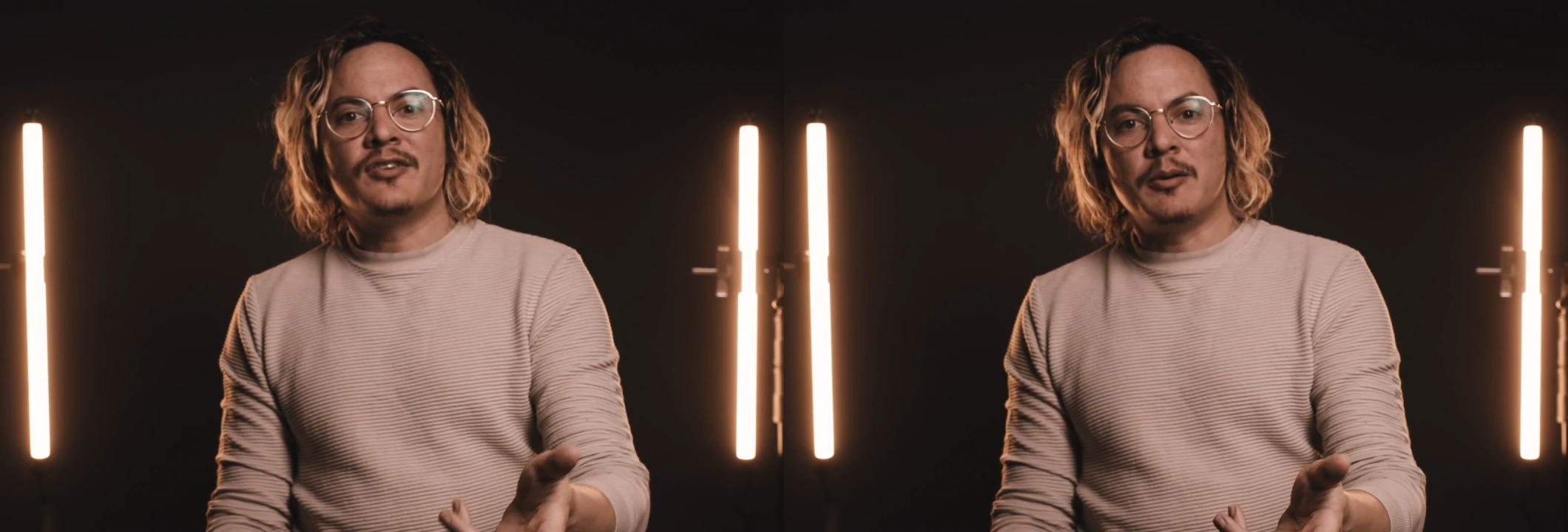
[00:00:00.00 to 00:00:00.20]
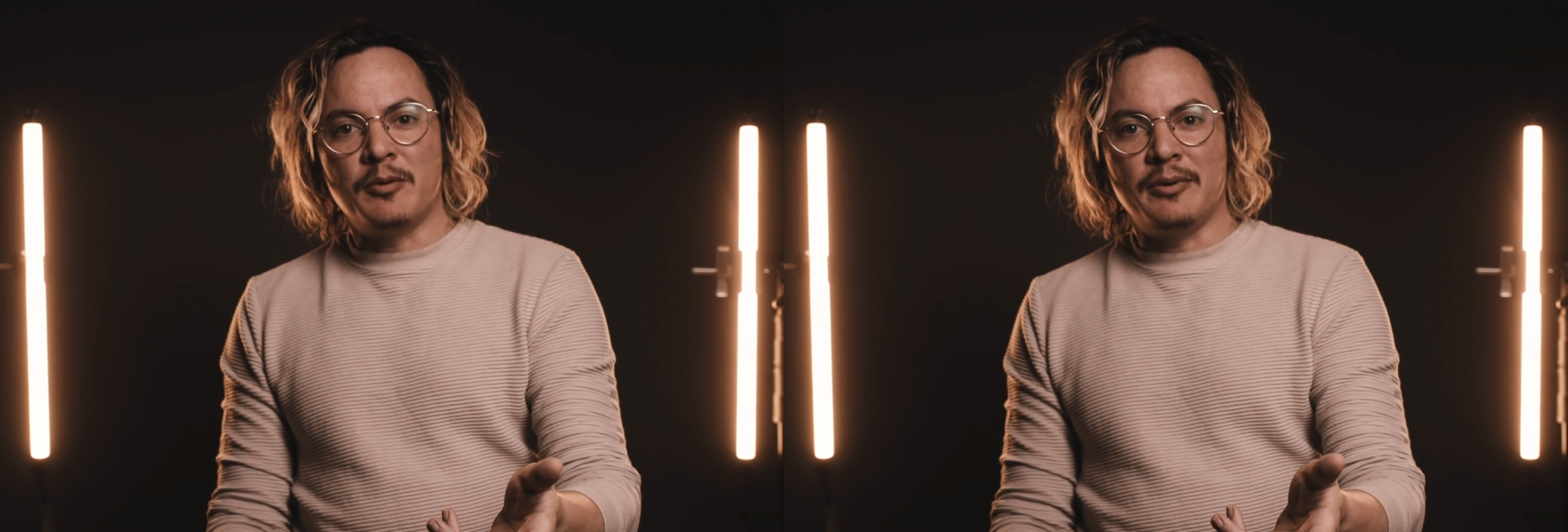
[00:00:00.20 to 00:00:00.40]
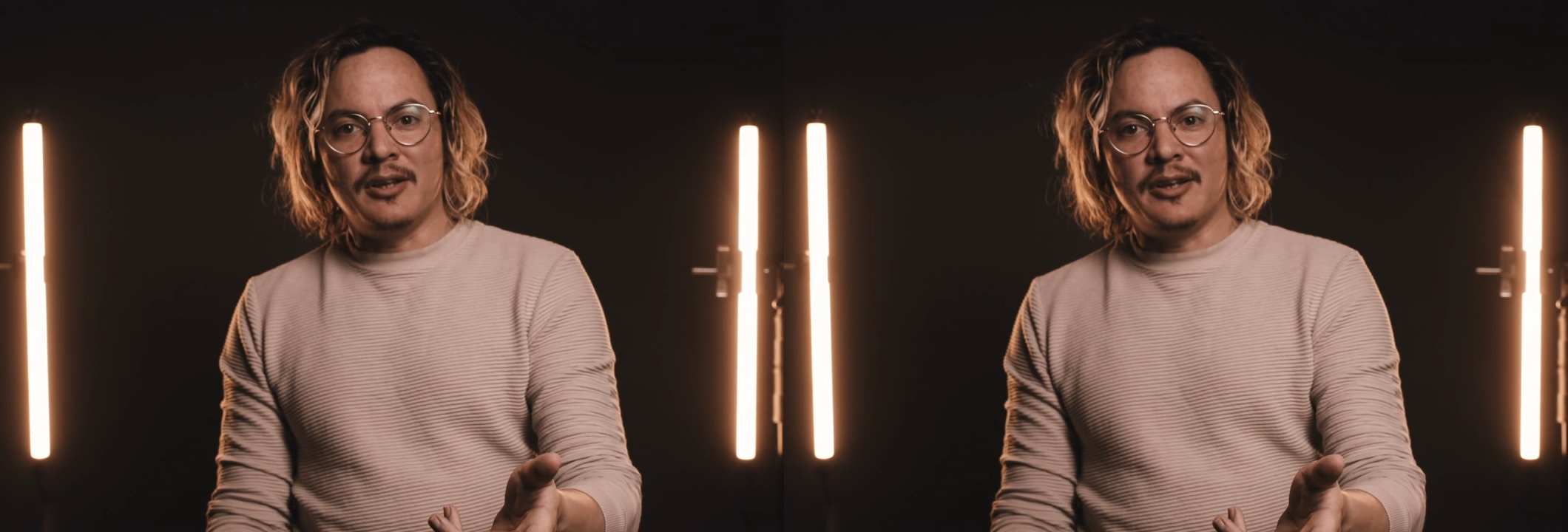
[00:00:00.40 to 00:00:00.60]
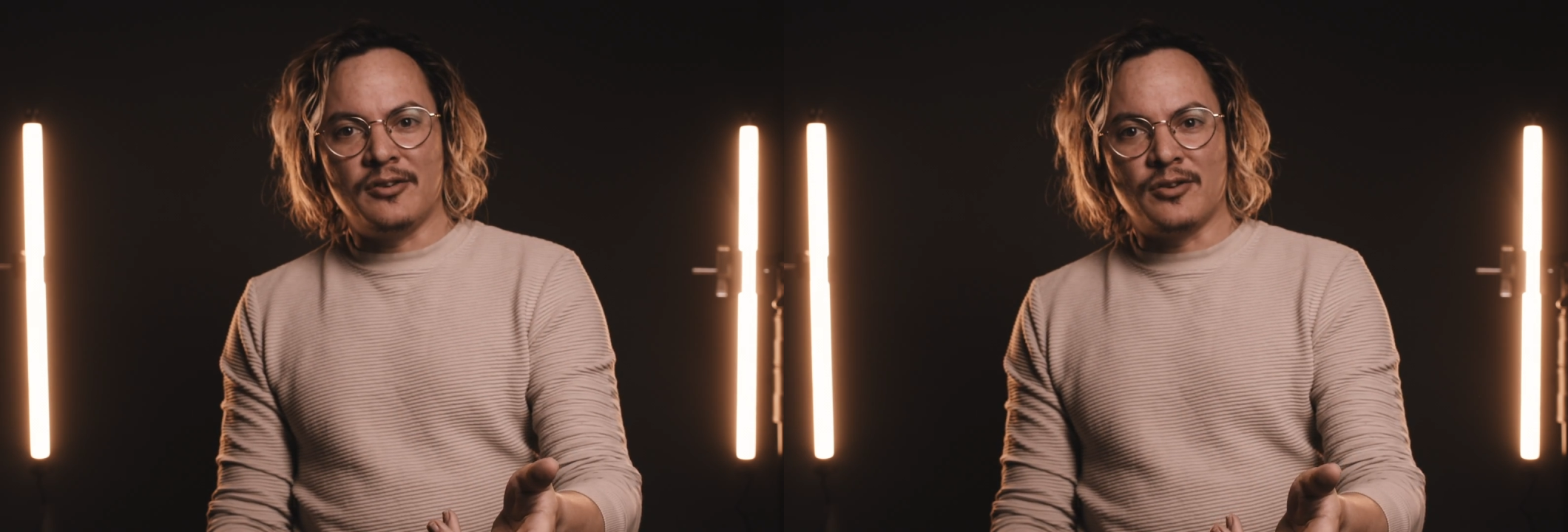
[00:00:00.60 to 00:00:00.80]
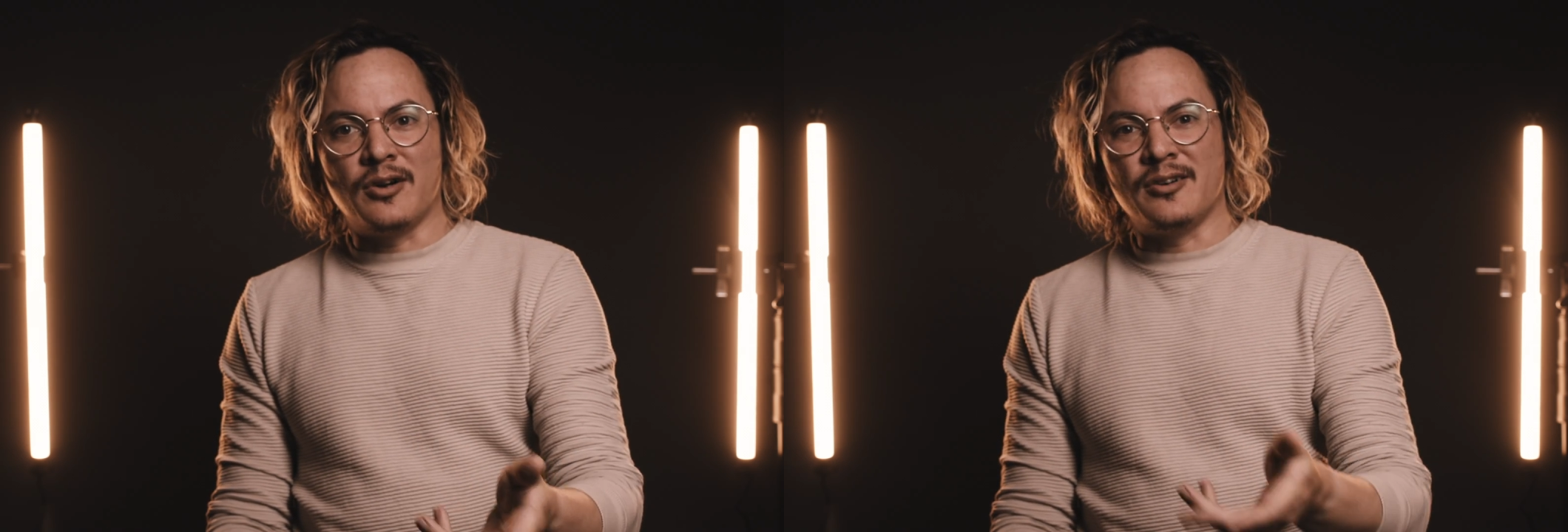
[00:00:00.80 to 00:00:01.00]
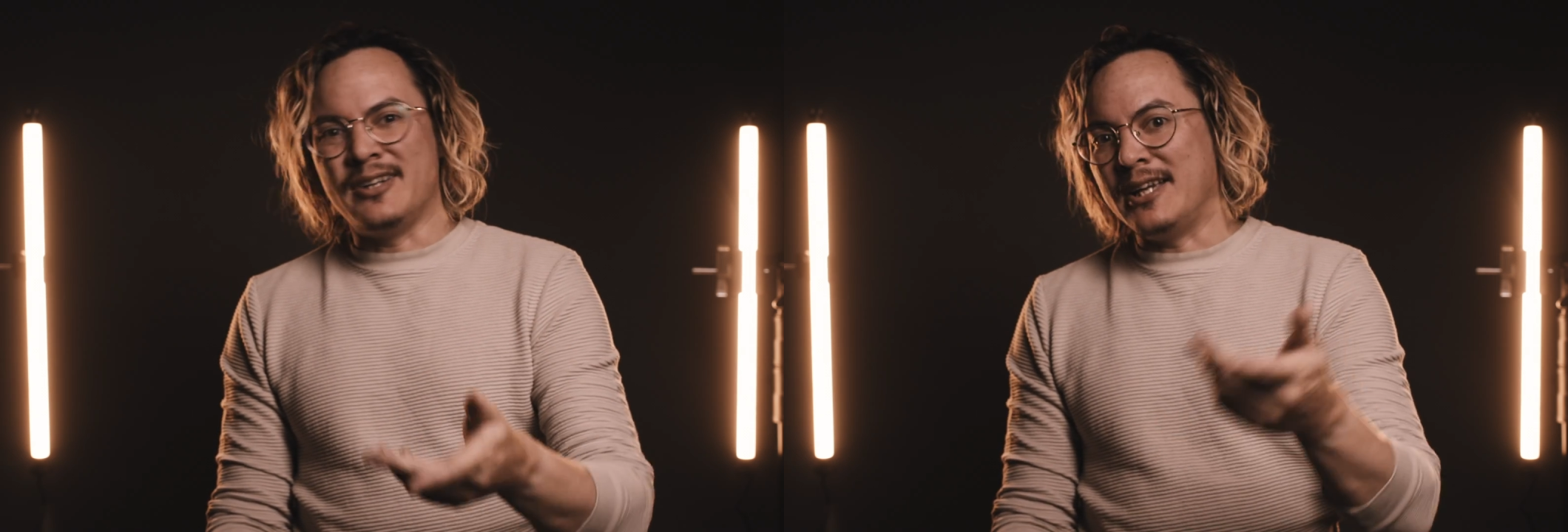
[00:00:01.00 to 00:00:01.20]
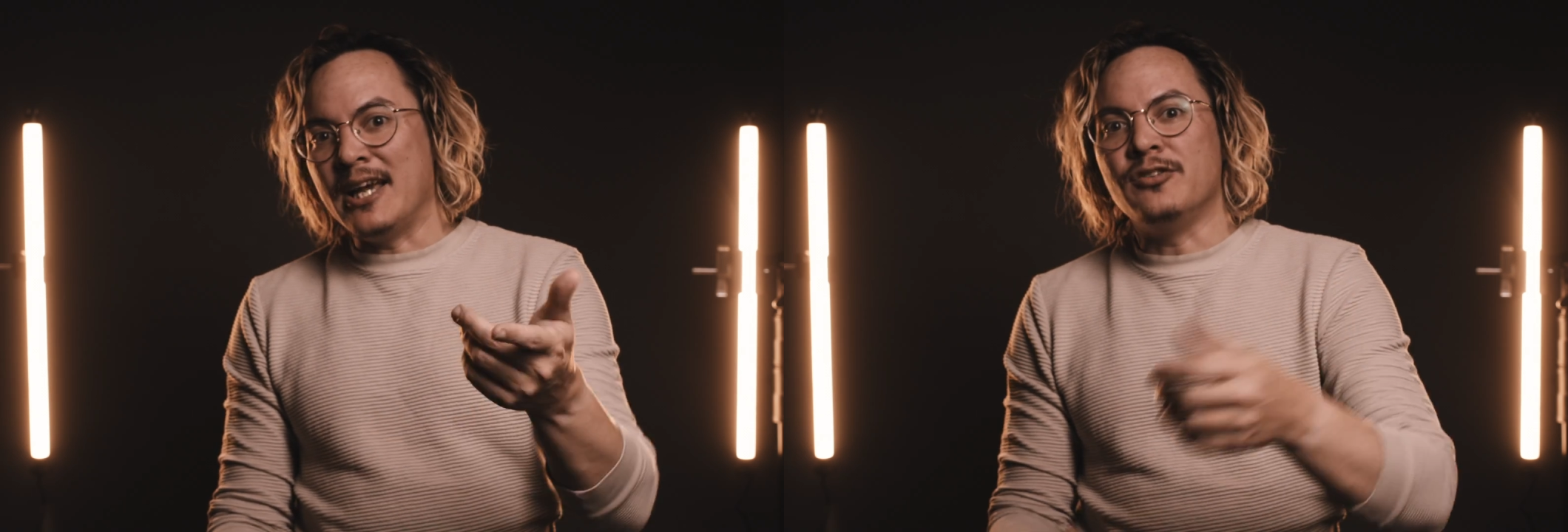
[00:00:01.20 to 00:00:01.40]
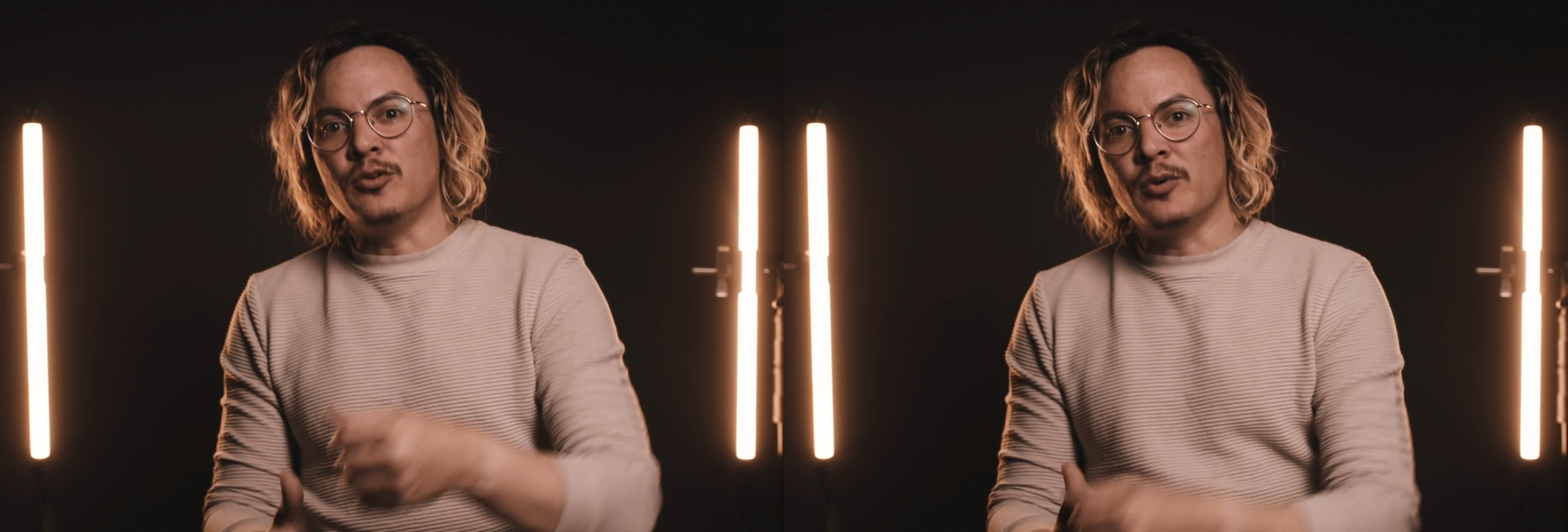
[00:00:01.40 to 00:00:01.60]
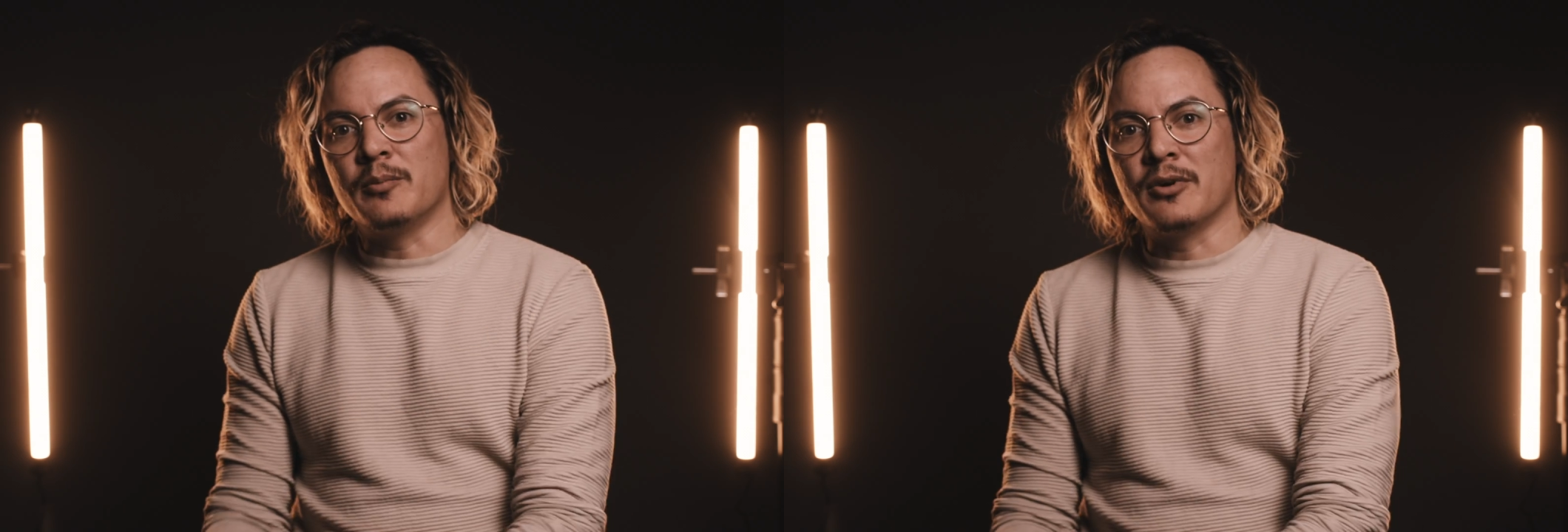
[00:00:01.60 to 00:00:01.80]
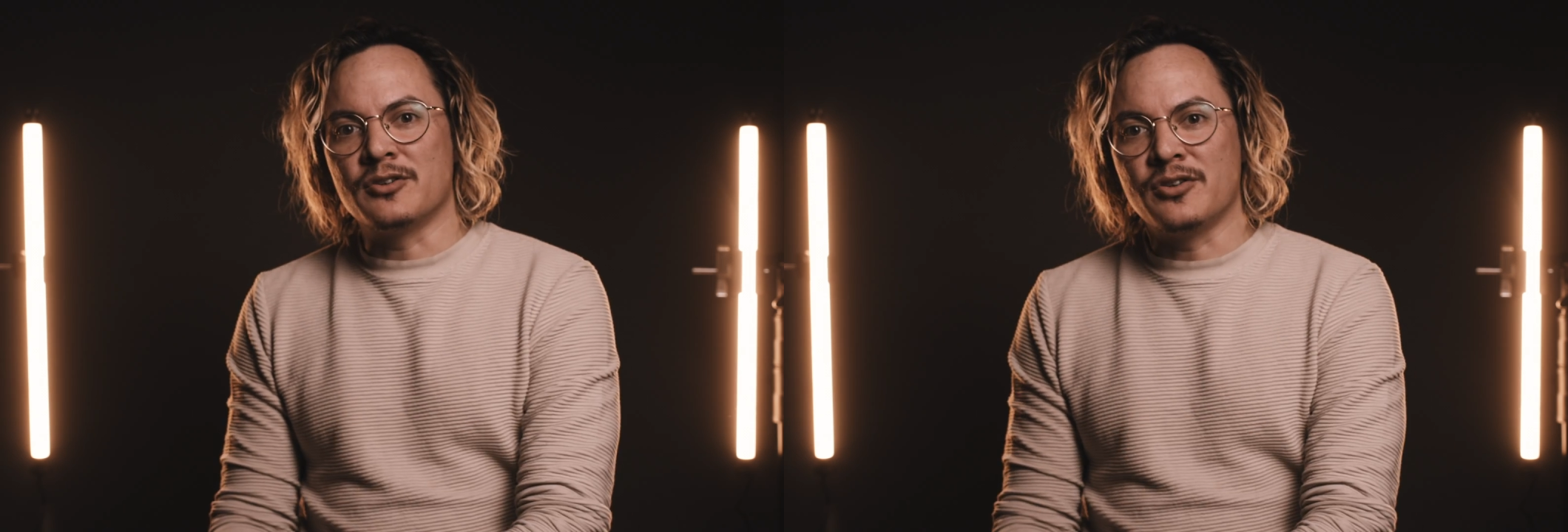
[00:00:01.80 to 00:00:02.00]
capabilities are in case you want
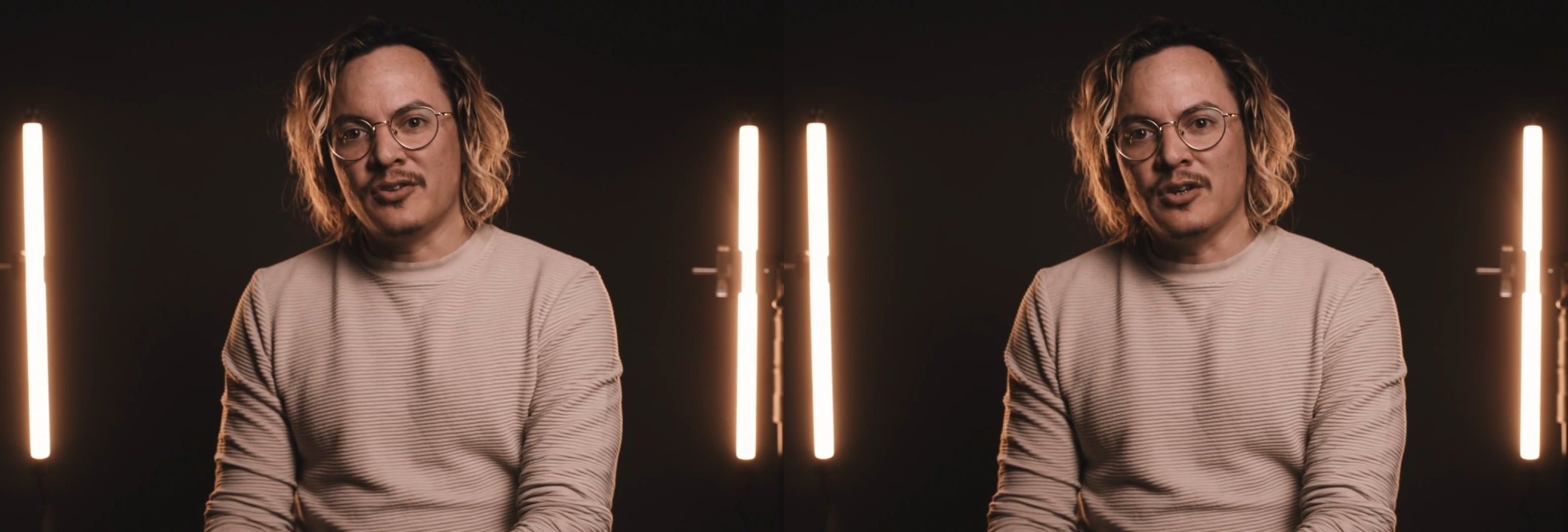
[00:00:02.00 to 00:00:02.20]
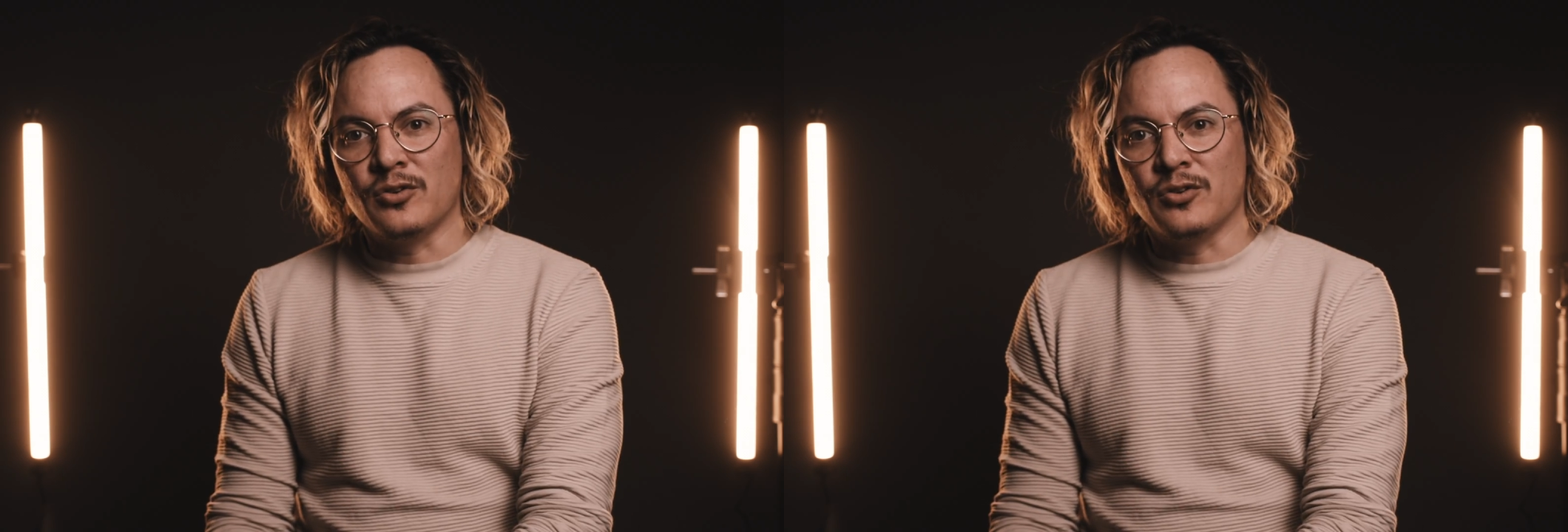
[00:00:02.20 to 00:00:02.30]
to purchase it